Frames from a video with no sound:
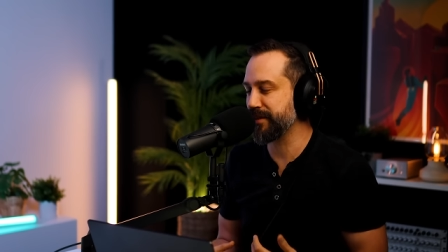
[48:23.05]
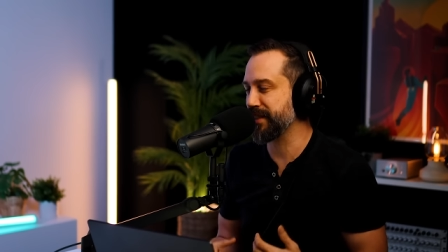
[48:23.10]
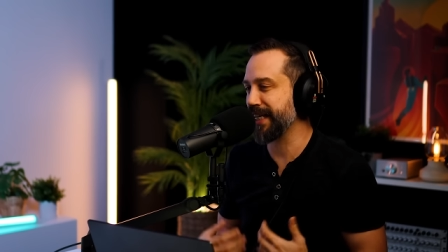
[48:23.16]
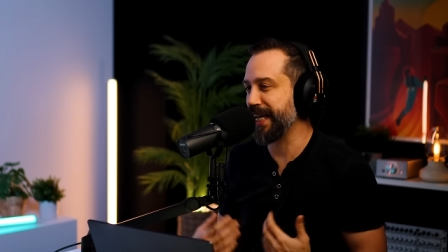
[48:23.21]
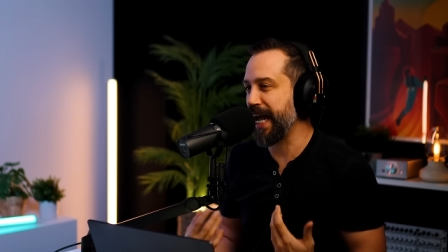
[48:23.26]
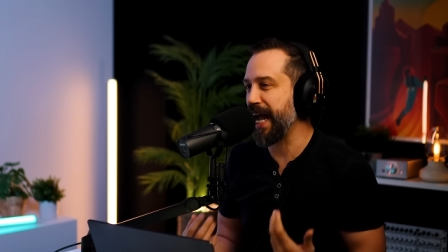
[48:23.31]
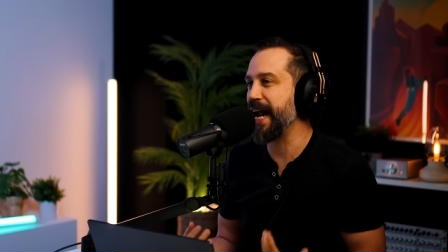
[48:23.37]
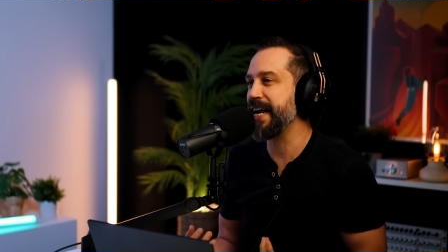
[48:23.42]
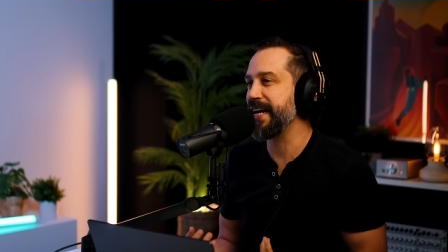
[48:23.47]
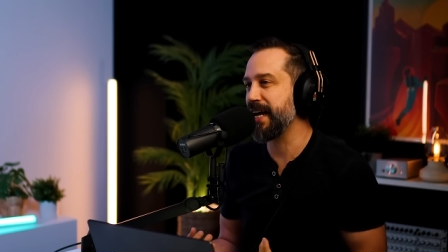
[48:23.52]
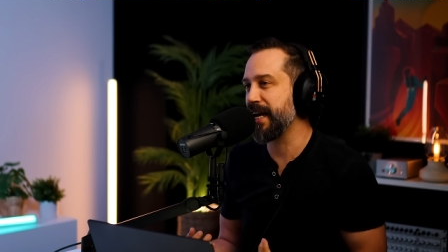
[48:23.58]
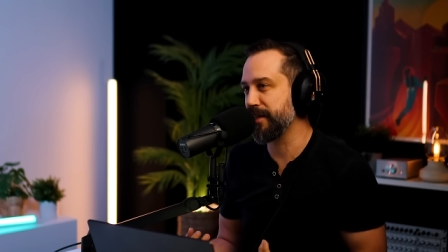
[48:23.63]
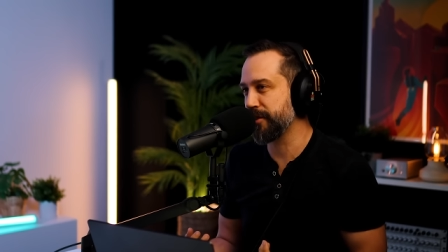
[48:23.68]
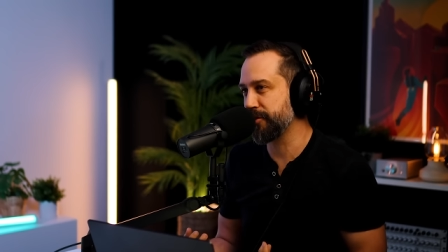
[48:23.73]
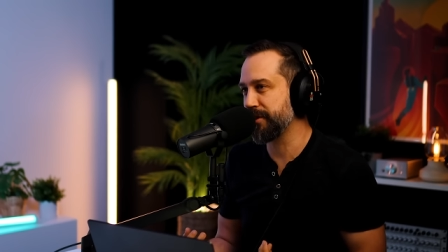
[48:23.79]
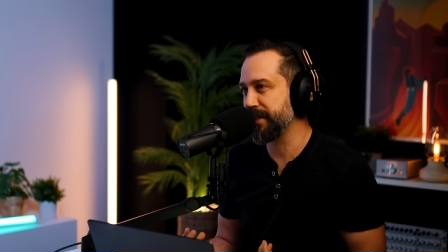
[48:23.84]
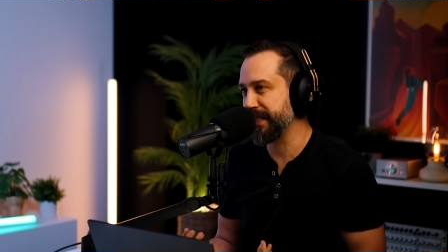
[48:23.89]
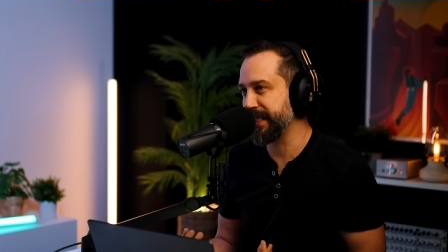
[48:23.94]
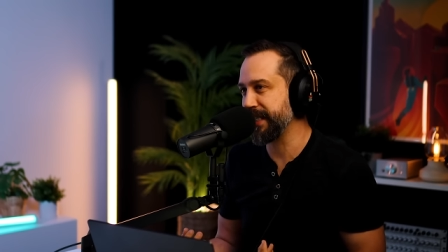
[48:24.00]
It was like
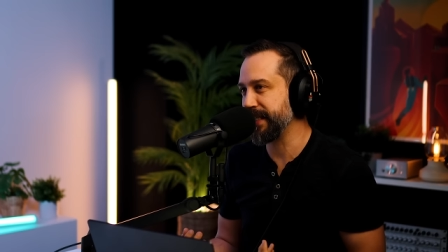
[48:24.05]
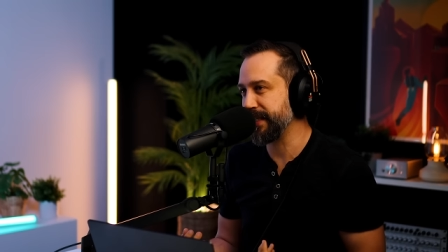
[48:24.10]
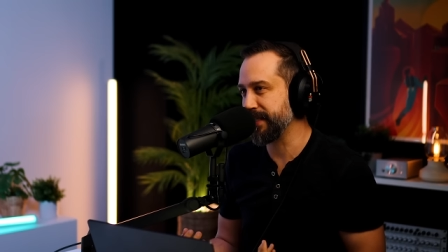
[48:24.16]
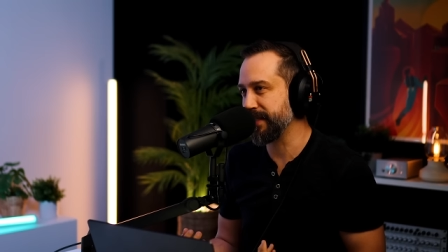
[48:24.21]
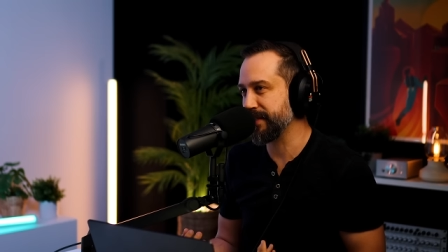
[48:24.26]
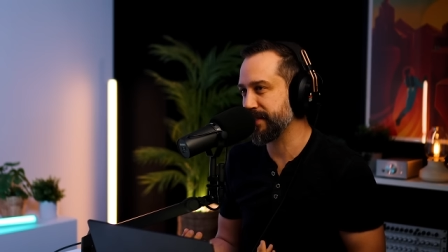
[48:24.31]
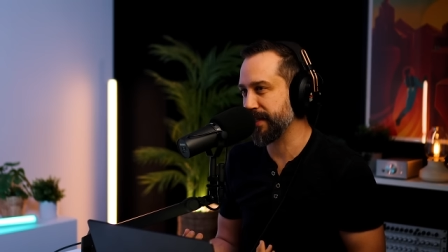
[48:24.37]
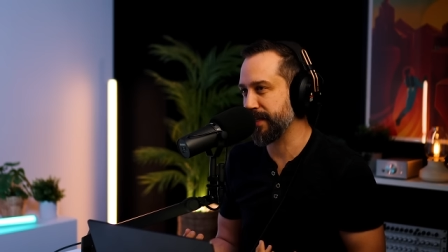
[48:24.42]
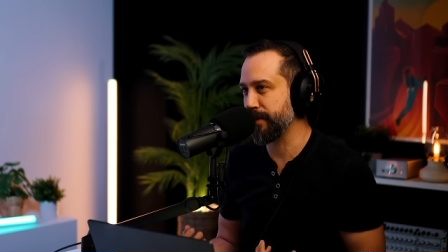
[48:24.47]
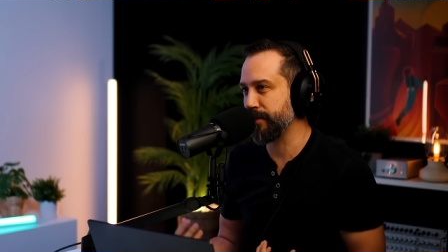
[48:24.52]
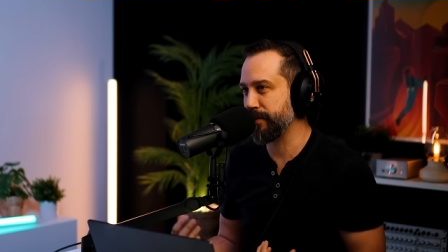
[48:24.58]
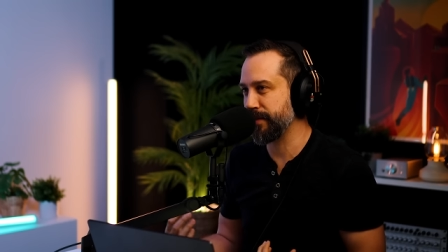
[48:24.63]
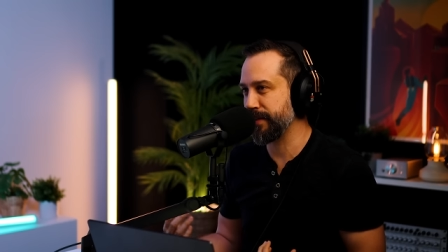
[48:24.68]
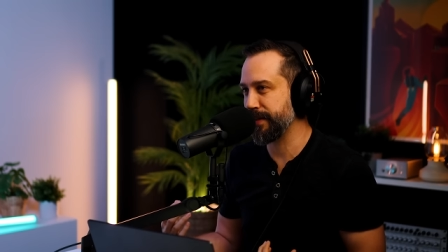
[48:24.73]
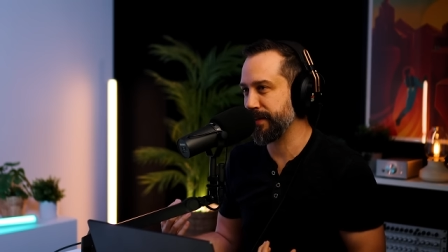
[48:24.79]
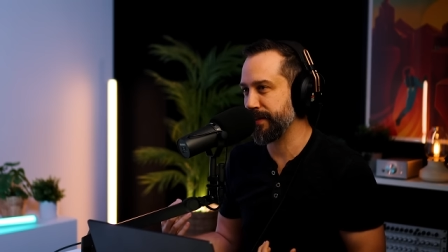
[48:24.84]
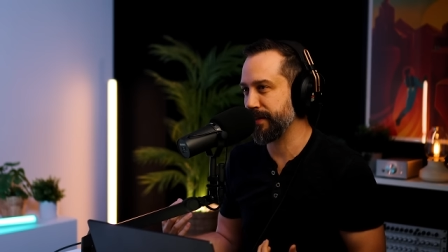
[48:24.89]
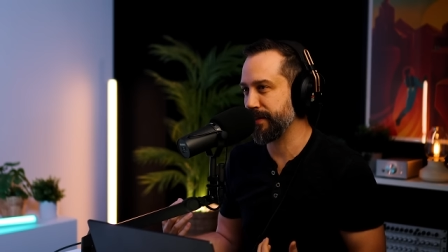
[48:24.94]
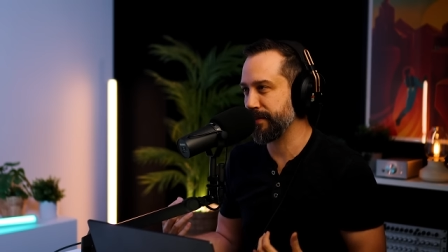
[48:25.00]
800 years. And uh,
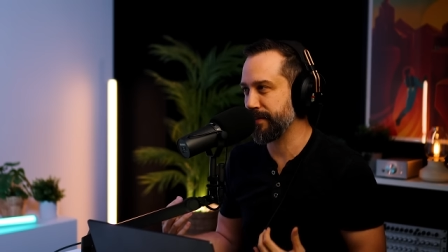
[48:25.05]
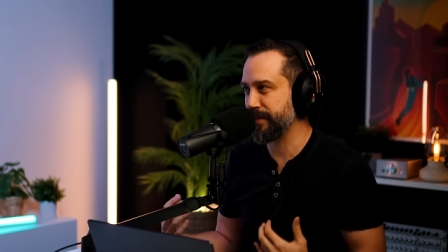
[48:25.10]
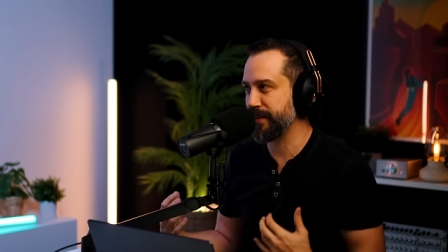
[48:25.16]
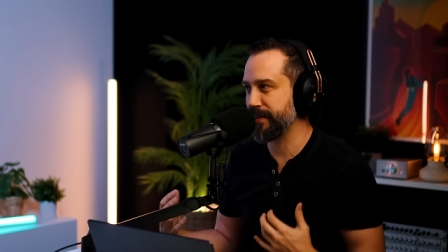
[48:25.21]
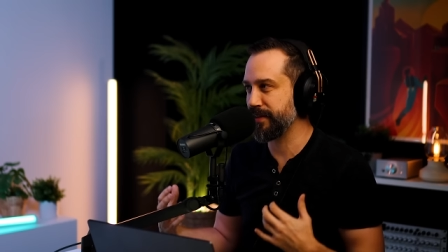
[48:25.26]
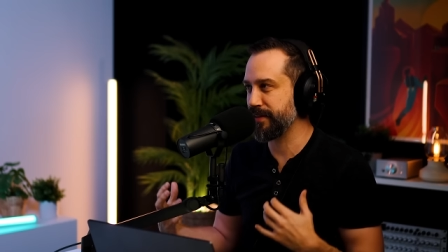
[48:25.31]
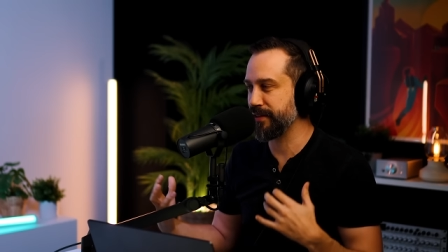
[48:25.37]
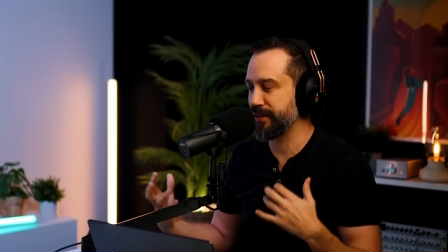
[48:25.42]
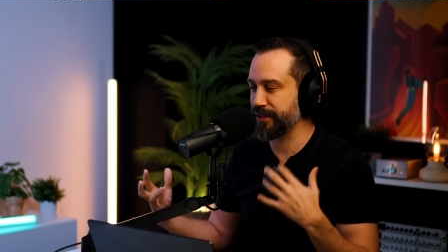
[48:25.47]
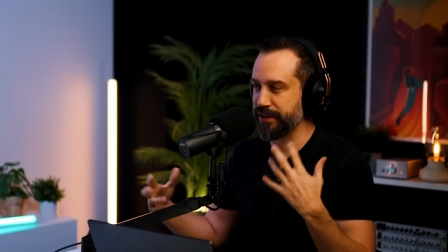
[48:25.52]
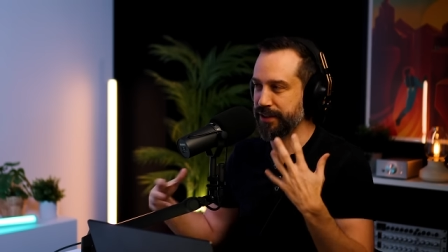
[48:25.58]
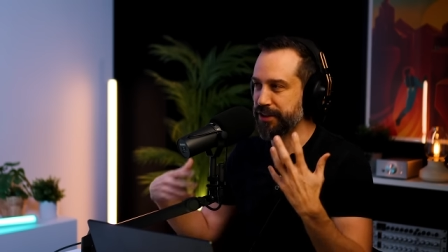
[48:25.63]
the